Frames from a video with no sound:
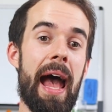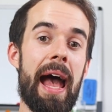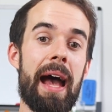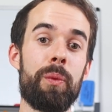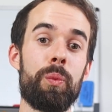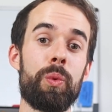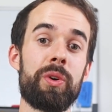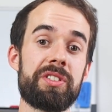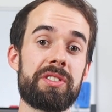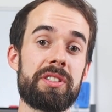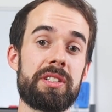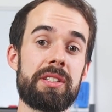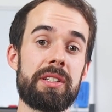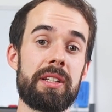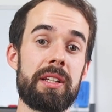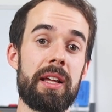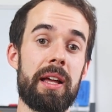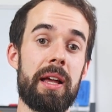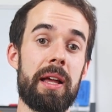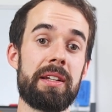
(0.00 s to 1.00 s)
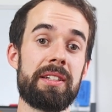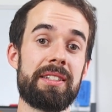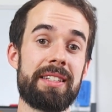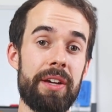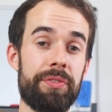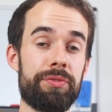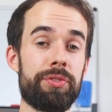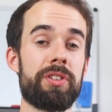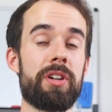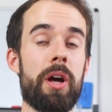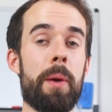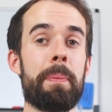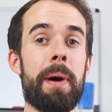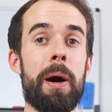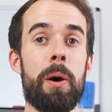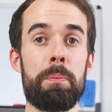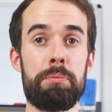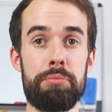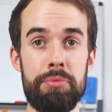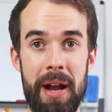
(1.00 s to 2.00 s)
And what's different
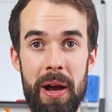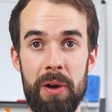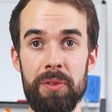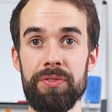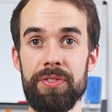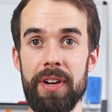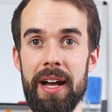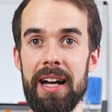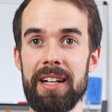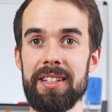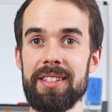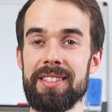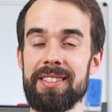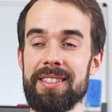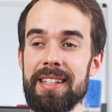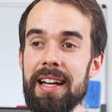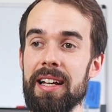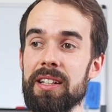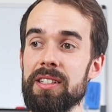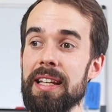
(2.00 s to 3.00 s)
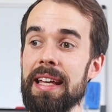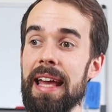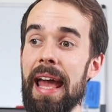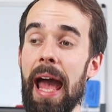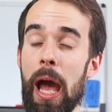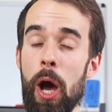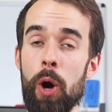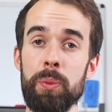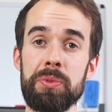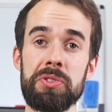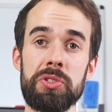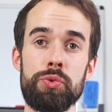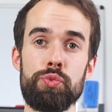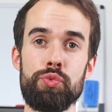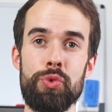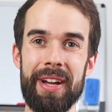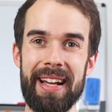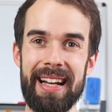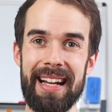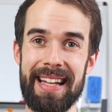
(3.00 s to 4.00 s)
about brown fat is that it helps to
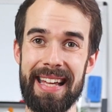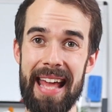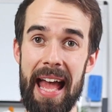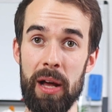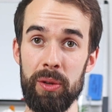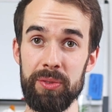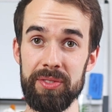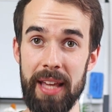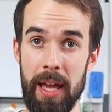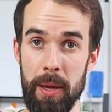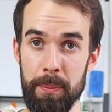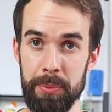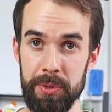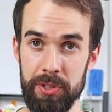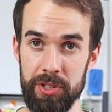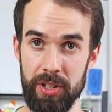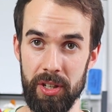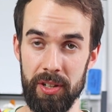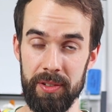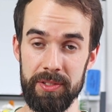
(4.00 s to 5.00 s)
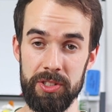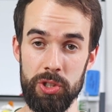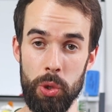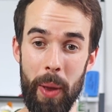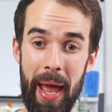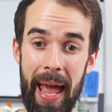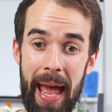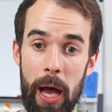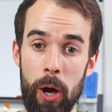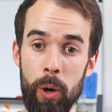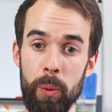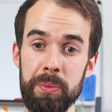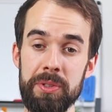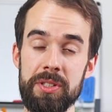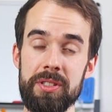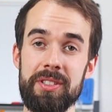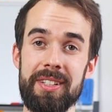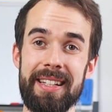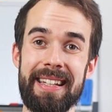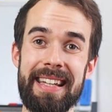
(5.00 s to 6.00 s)
regulate our temperature. So it
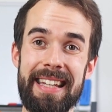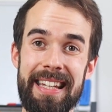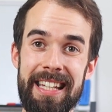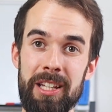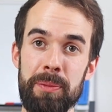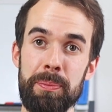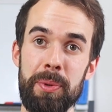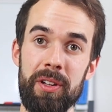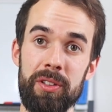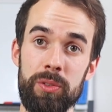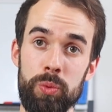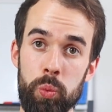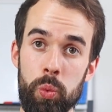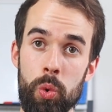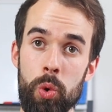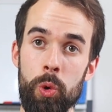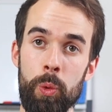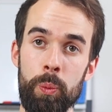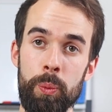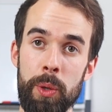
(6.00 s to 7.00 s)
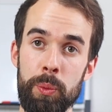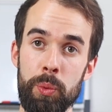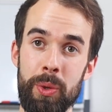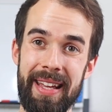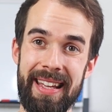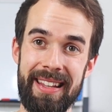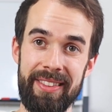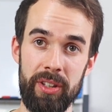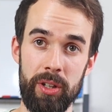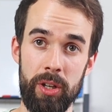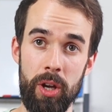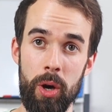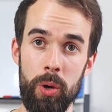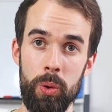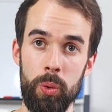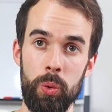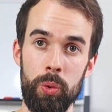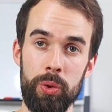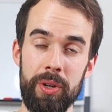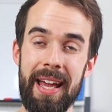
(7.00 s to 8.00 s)
helps to keep us warm when we're in the
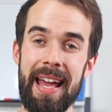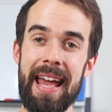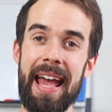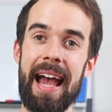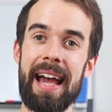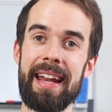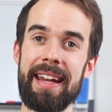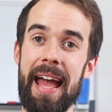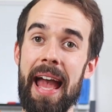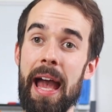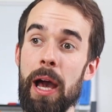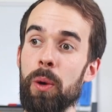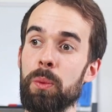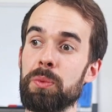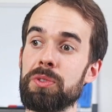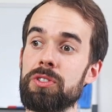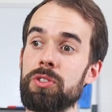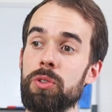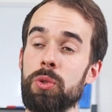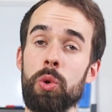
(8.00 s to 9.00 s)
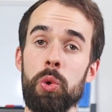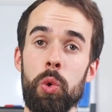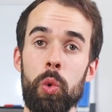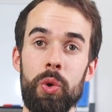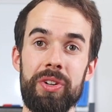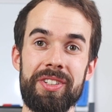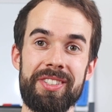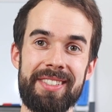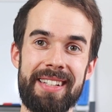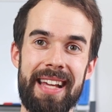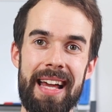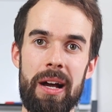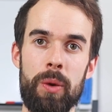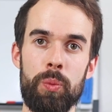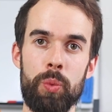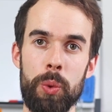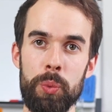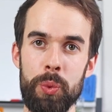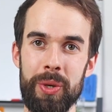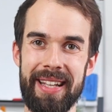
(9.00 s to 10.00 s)
cold and it helps to cool us
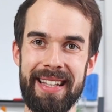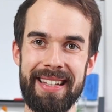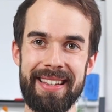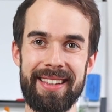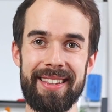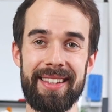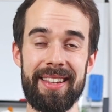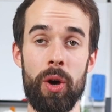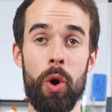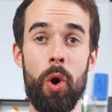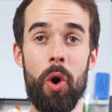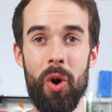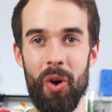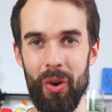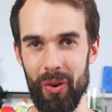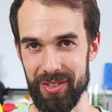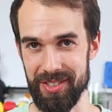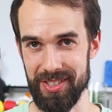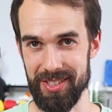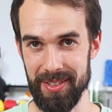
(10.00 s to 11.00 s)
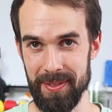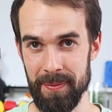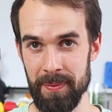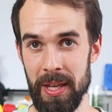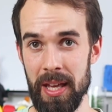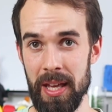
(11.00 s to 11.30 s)
down when we're in the hot.